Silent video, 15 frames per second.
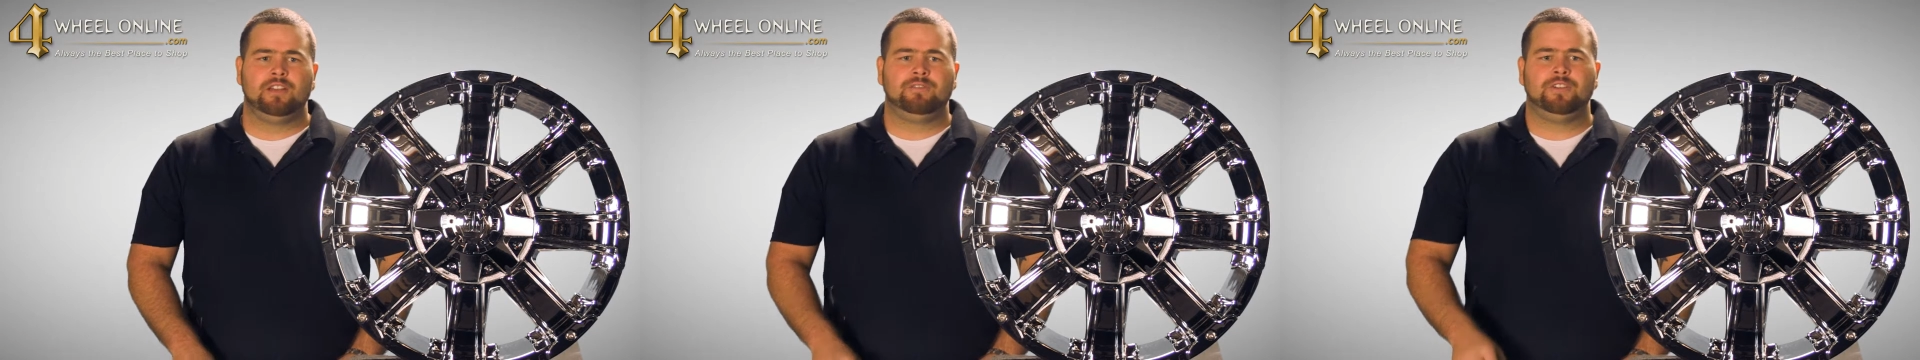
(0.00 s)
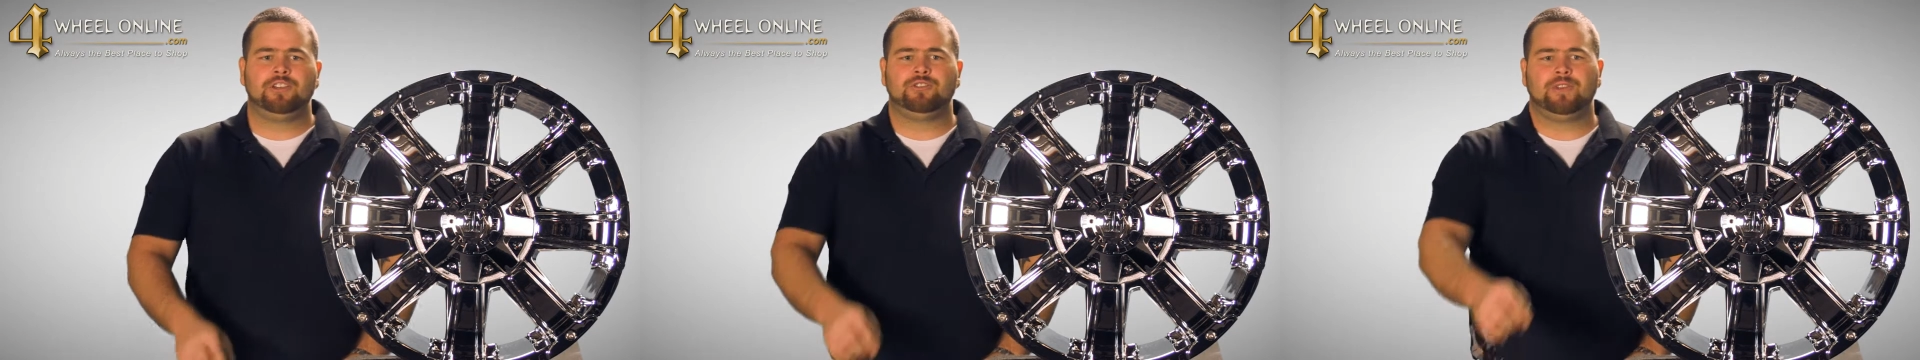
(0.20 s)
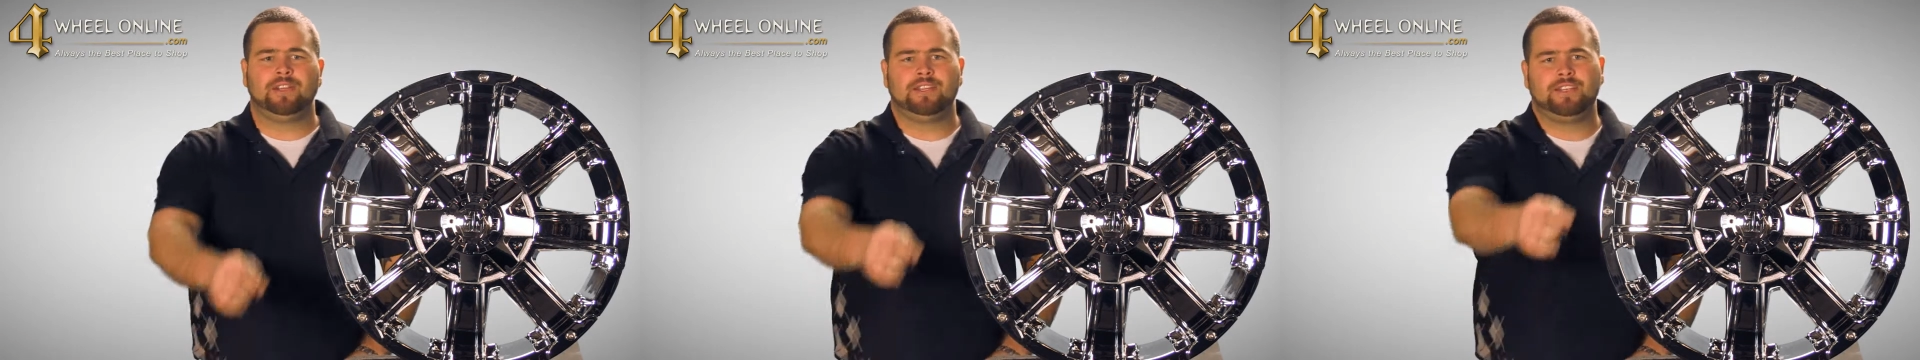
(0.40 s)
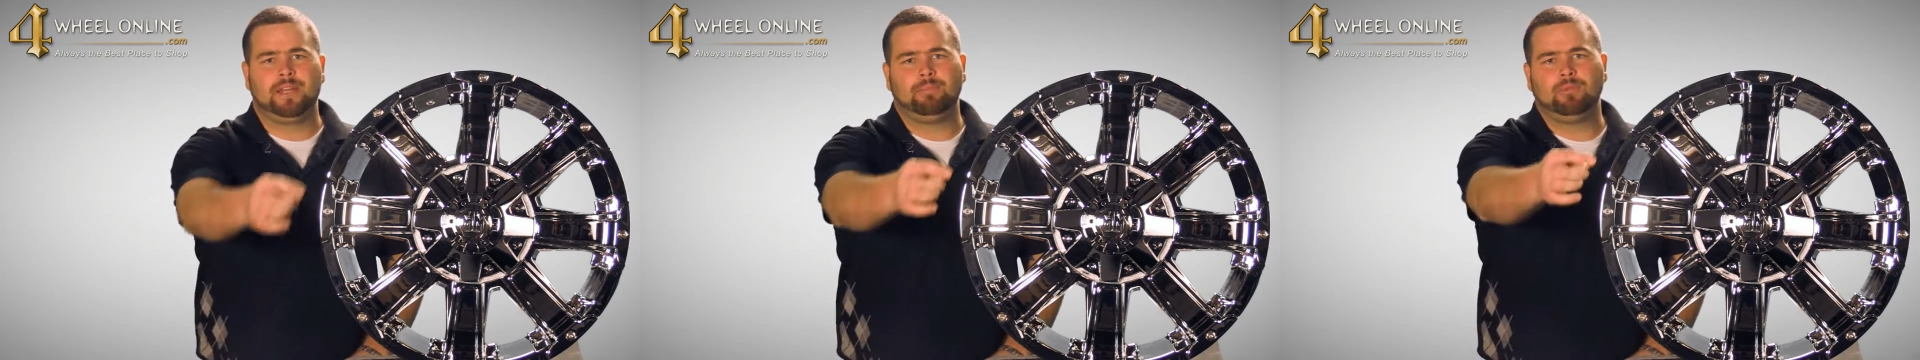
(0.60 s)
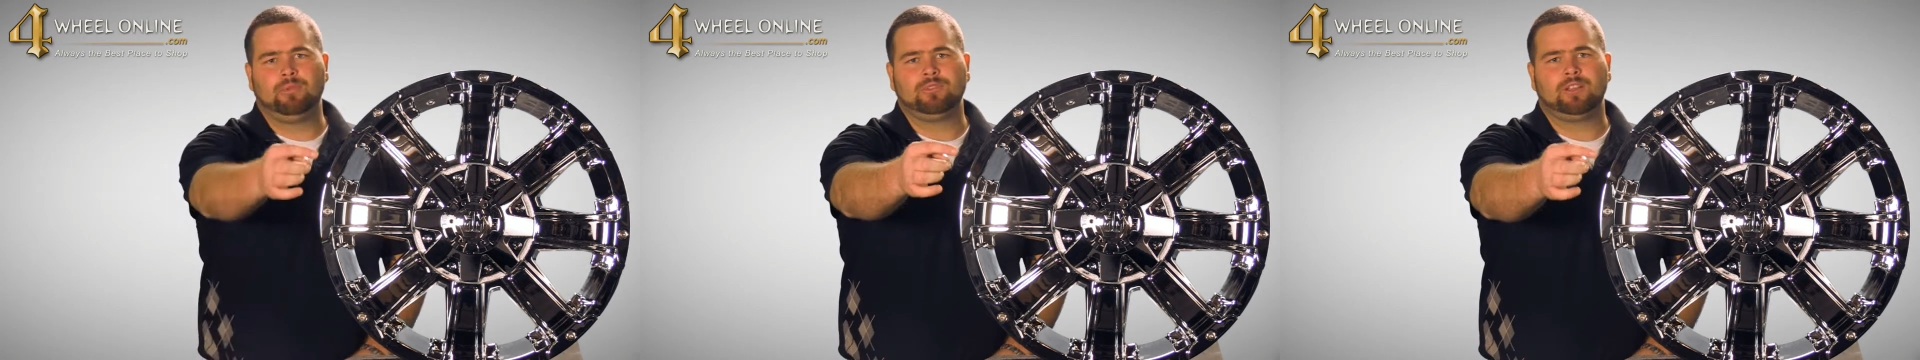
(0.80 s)
featuring
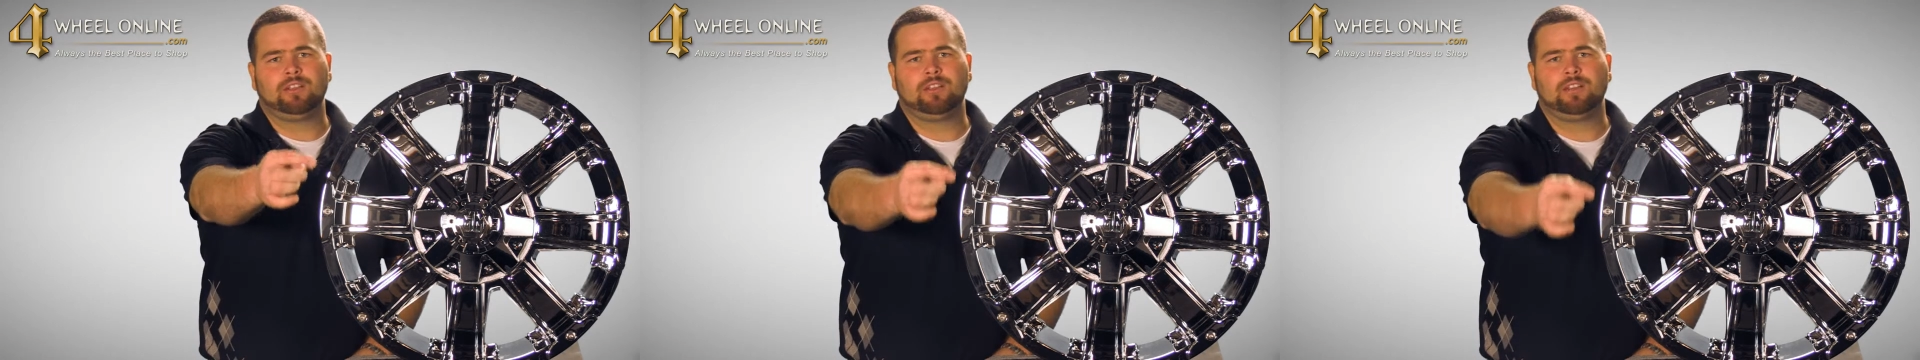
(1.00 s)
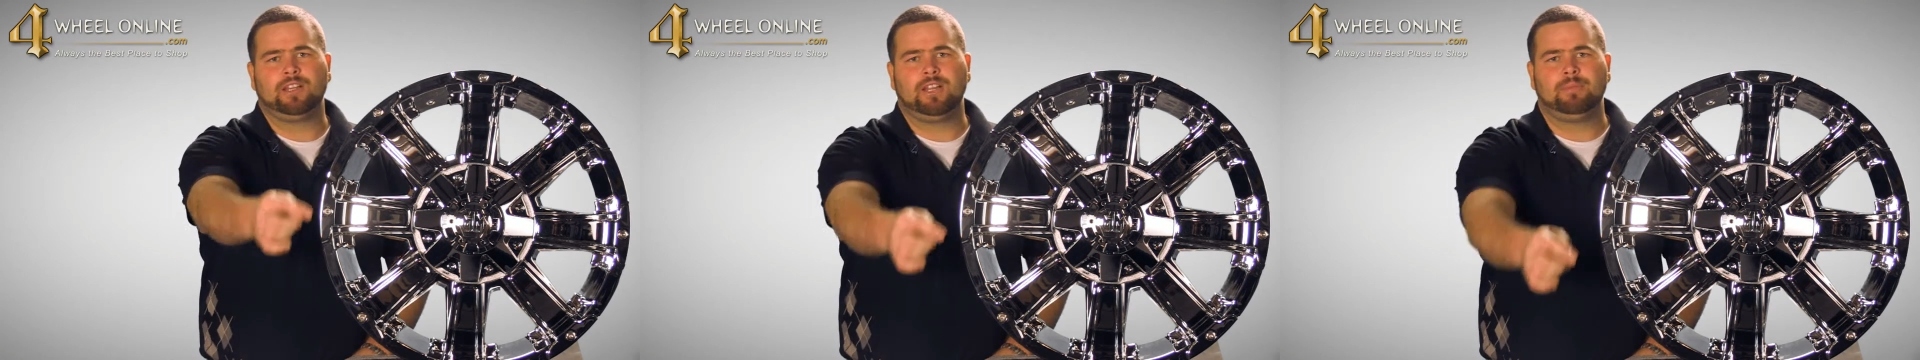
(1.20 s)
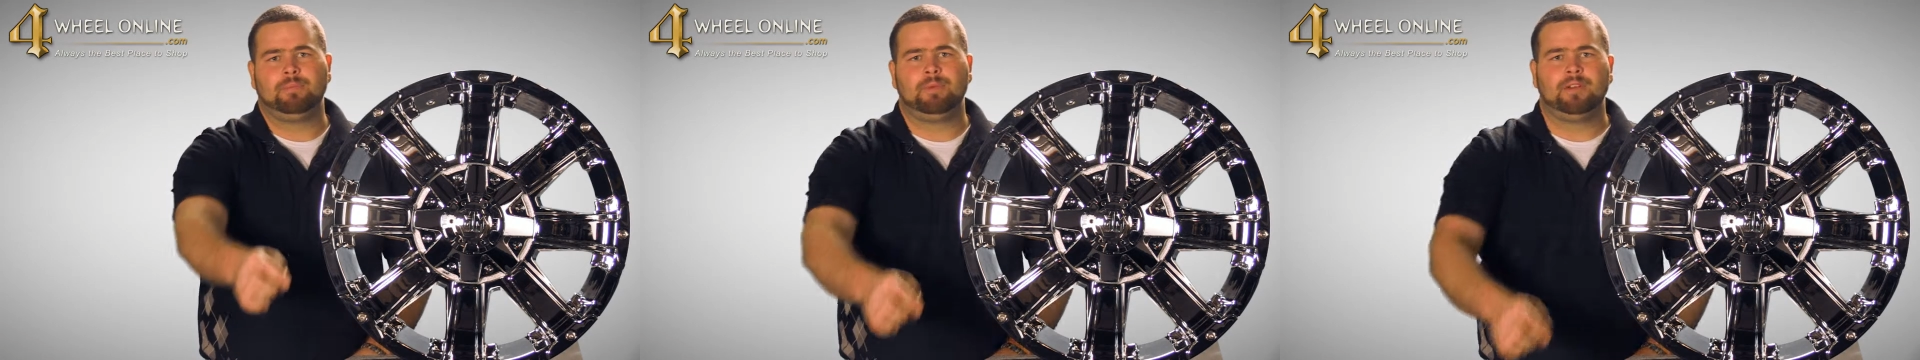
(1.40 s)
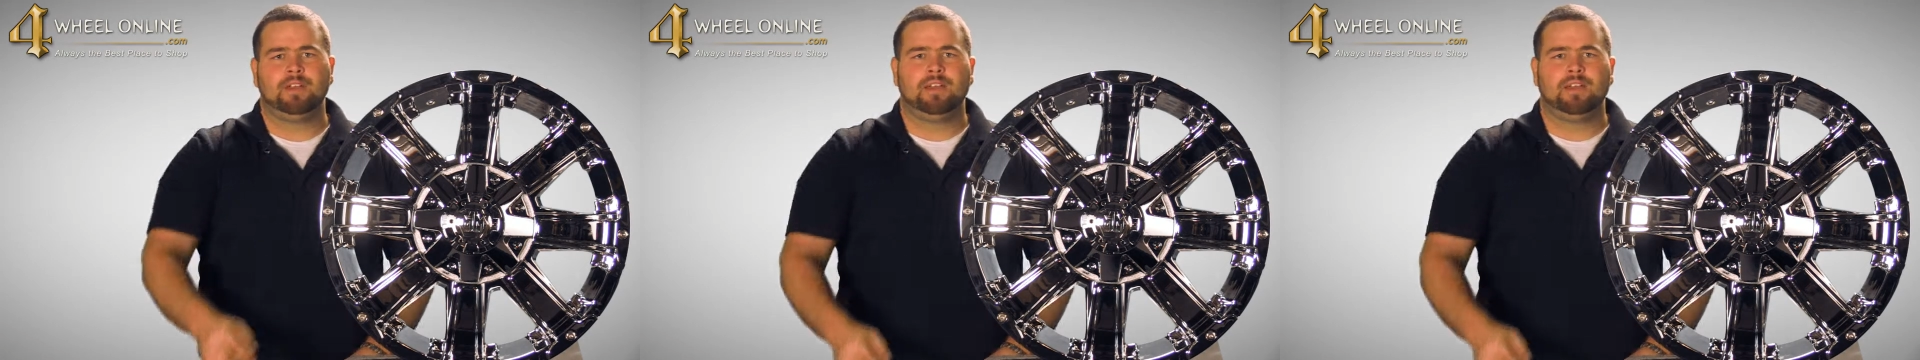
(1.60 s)
dimples on the lip